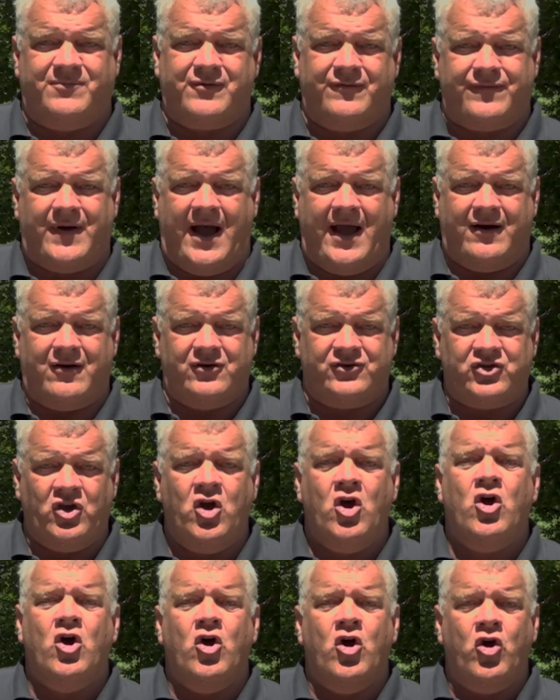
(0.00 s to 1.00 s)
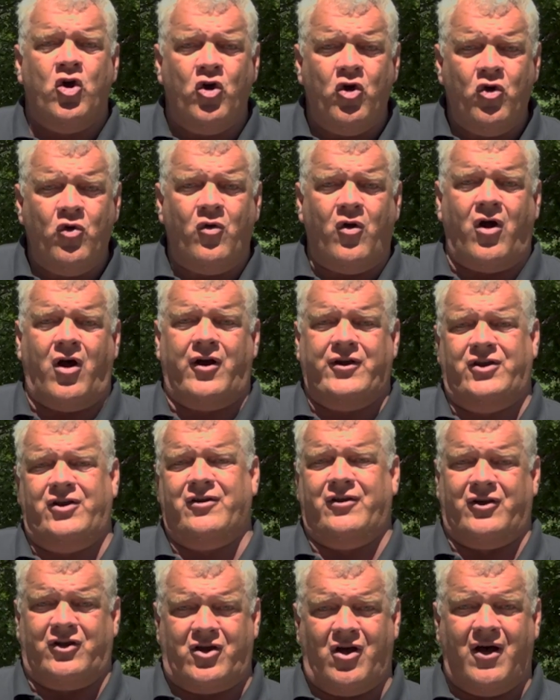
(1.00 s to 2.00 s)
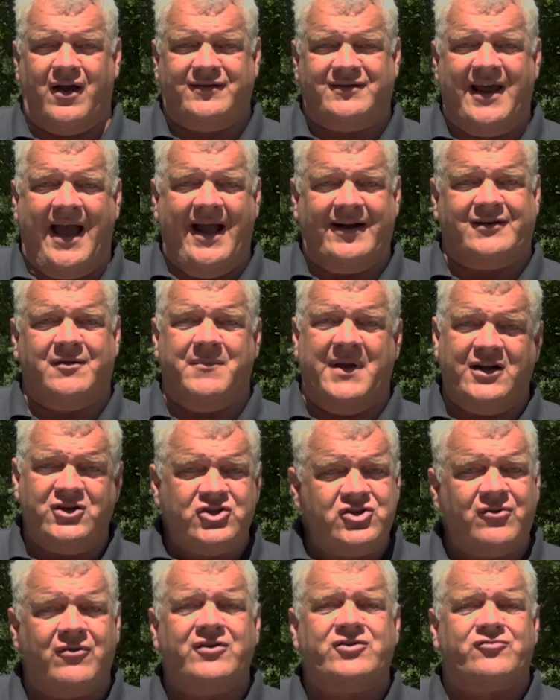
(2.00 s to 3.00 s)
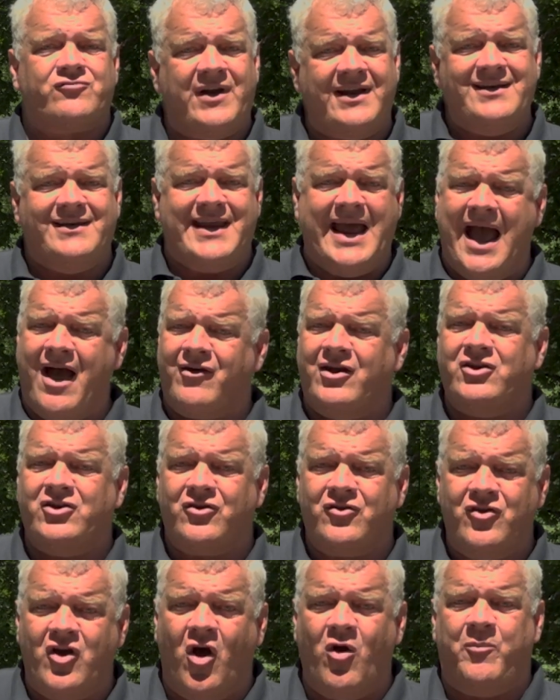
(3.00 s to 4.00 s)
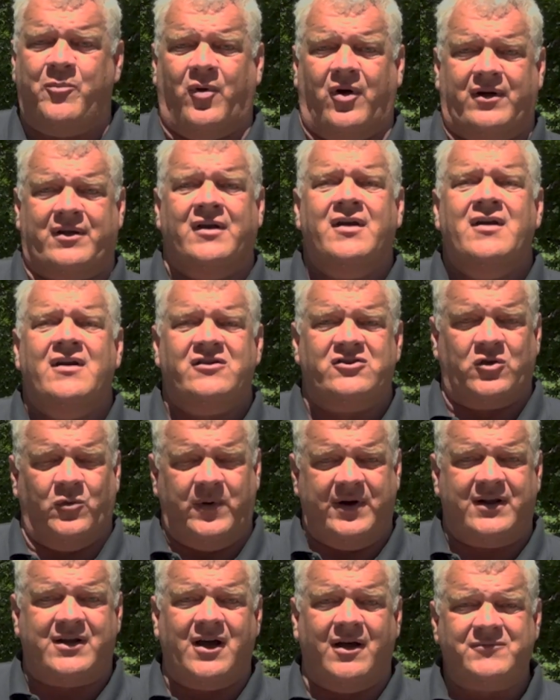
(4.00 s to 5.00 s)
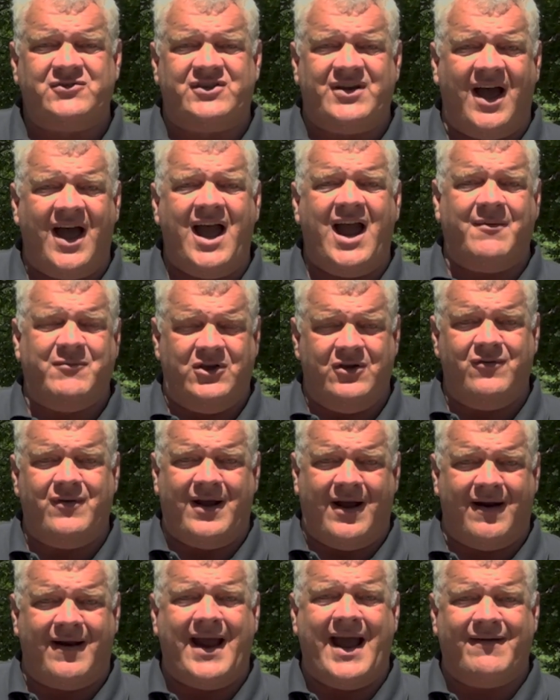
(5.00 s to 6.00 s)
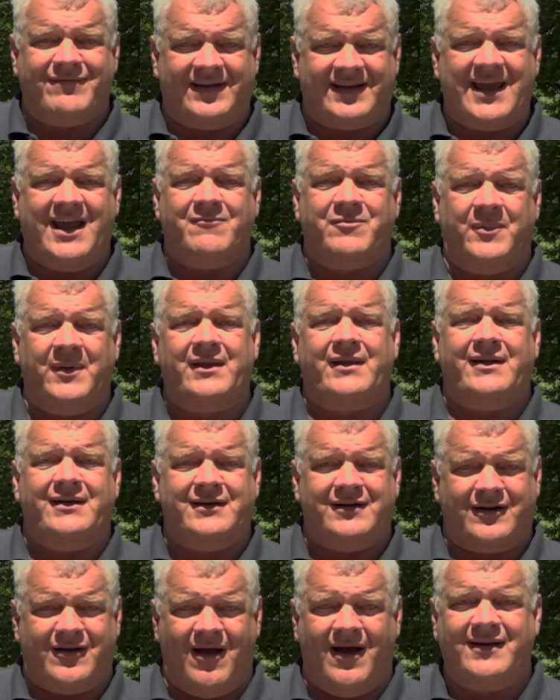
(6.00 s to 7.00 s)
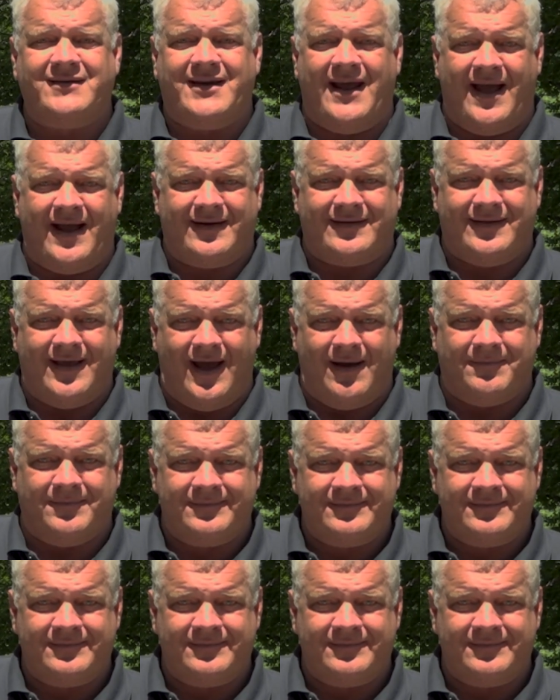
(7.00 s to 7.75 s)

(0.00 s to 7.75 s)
providers? Who are you going to contact? And make sure it's written down in your notebook so when it comes time, you have the capability to contact them.